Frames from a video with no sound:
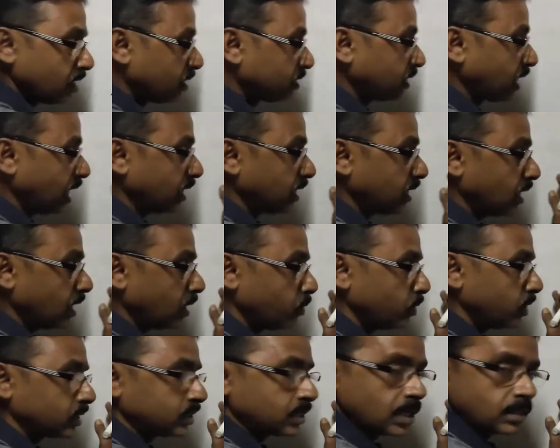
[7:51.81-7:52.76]
then
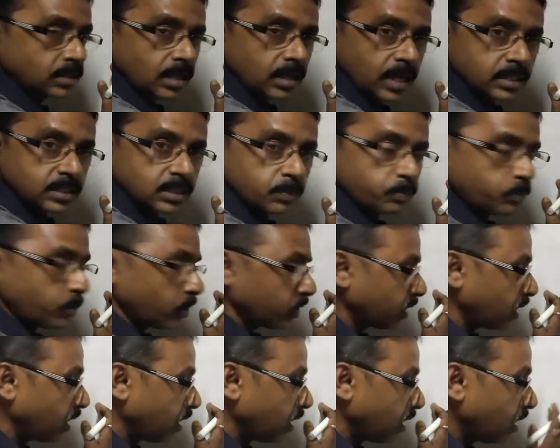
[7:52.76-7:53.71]
we will take the
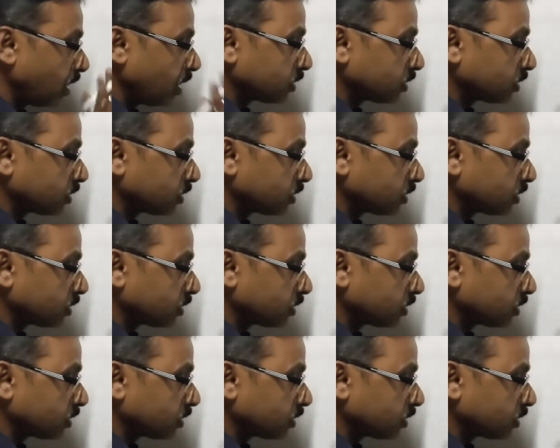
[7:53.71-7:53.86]
reciprocal.